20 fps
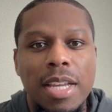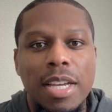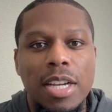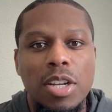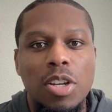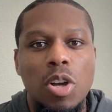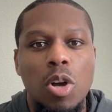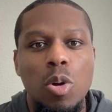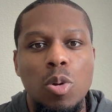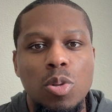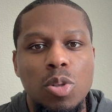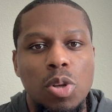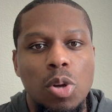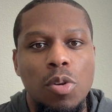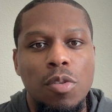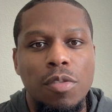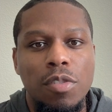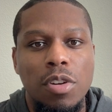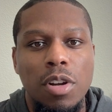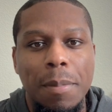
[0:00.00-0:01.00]
goes
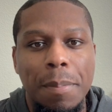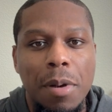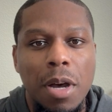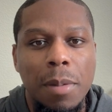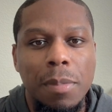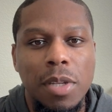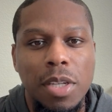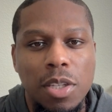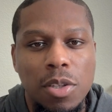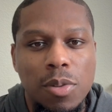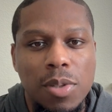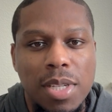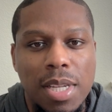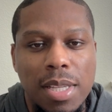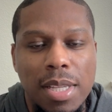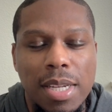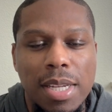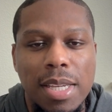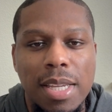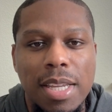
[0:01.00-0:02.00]
over a public
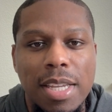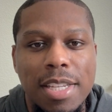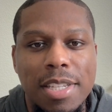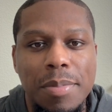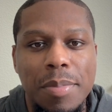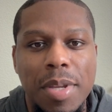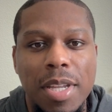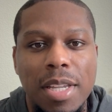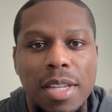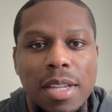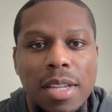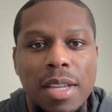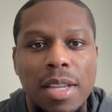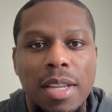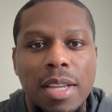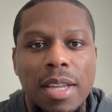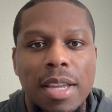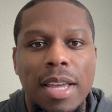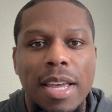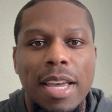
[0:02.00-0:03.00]
utility easement.
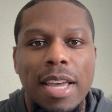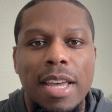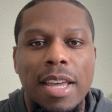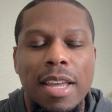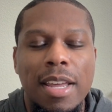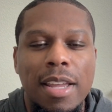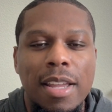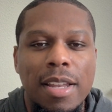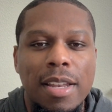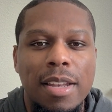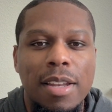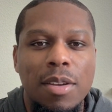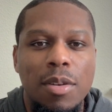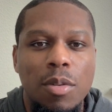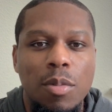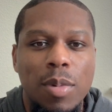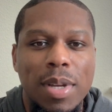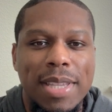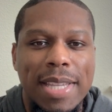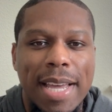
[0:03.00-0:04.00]
And
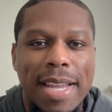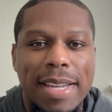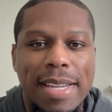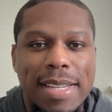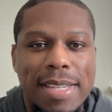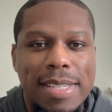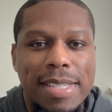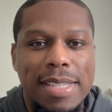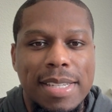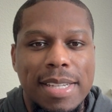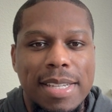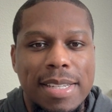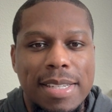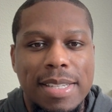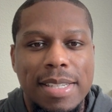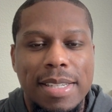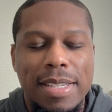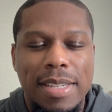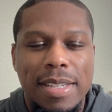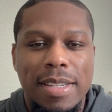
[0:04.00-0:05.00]
what that is,
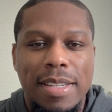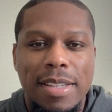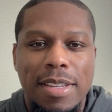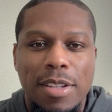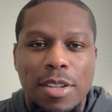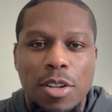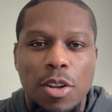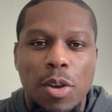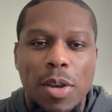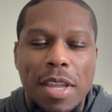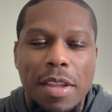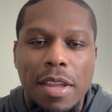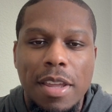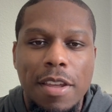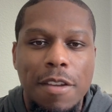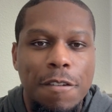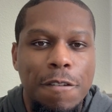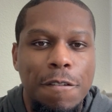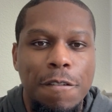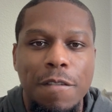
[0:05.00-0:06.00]

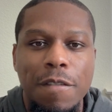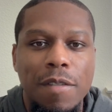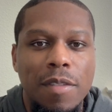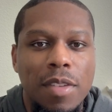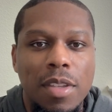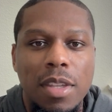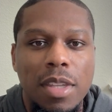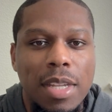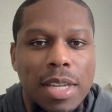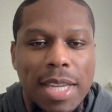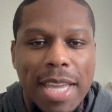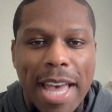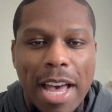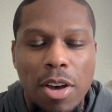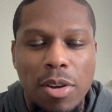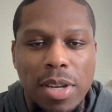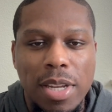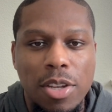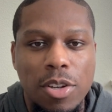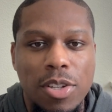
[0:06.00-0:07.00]
if the
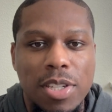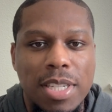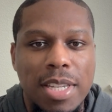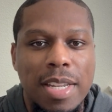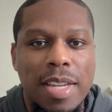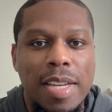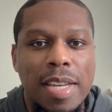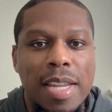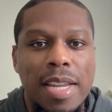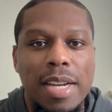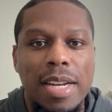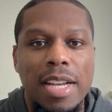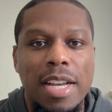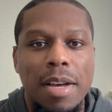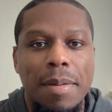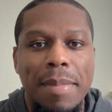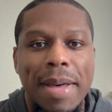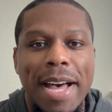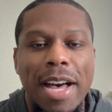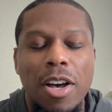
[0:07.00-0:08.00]
county or city needed to
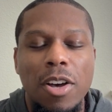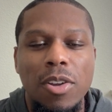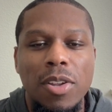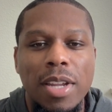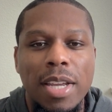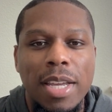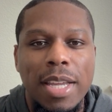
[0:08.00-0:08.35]
come out